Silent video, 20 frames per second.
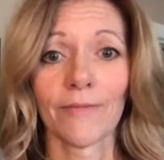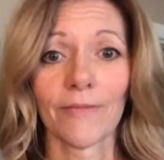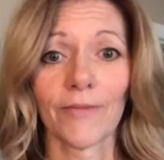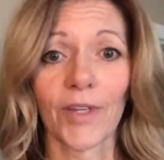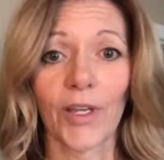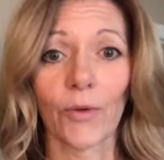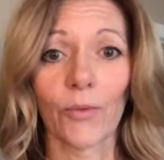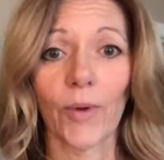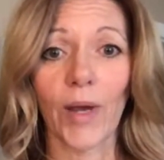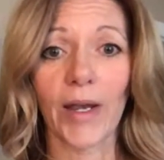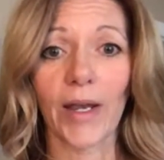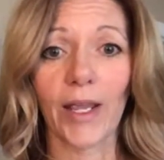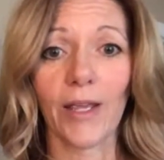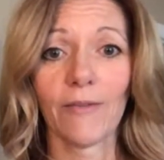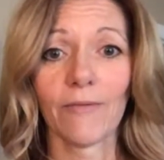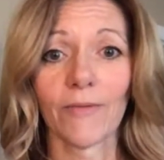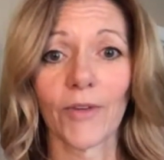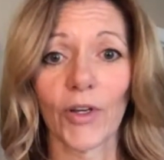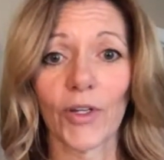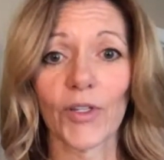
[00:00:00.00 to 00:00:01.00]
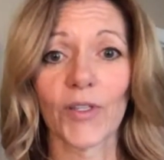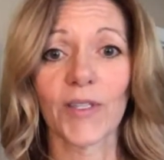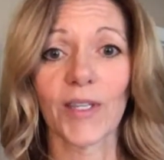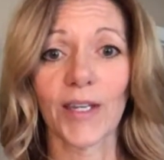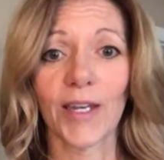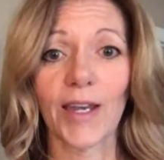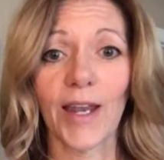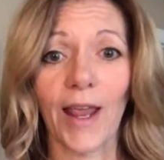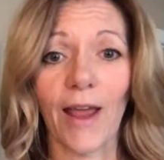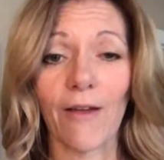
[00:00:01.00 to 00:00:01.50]
Get ready. Are you
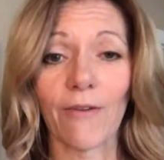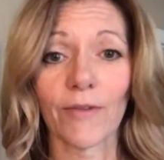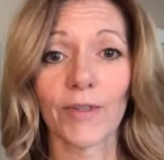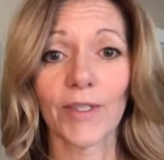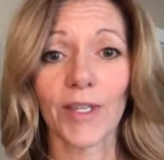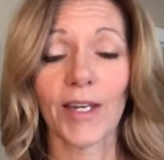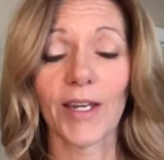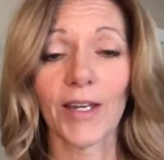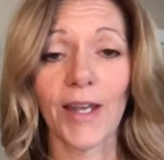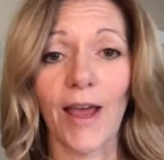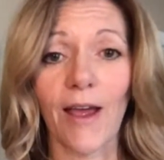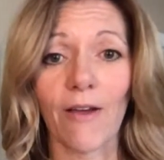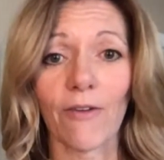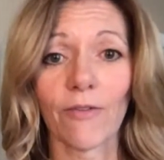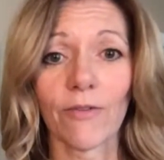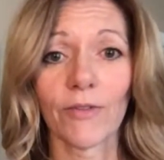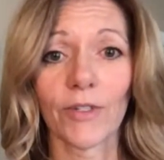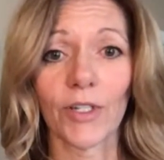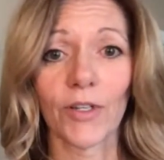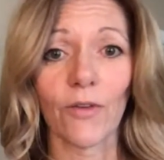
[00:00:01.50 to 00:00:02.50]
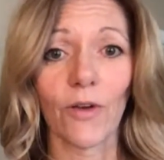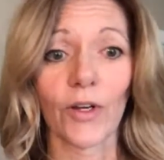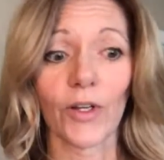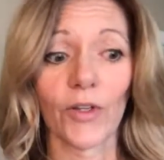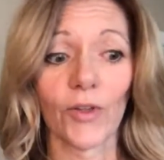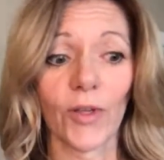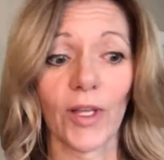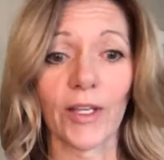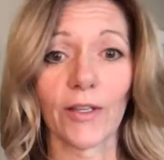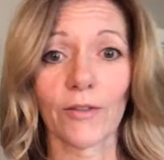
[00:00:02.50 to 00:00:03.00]
sitting down? Are you
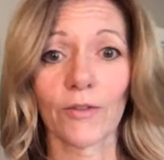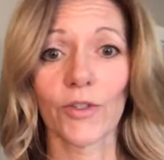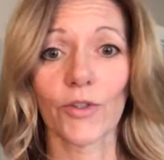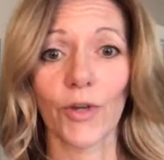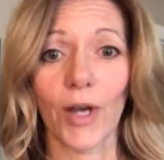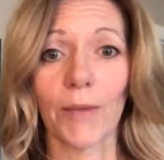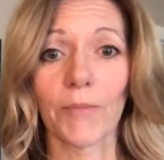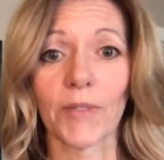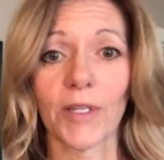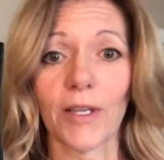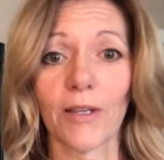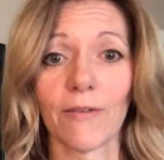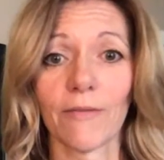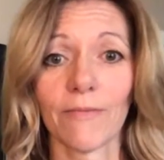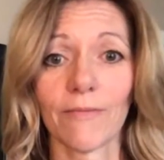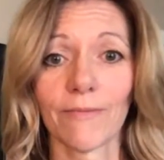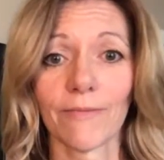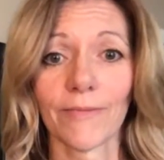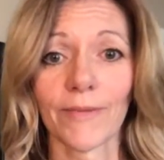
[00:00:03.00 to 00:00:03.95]
like strapped in?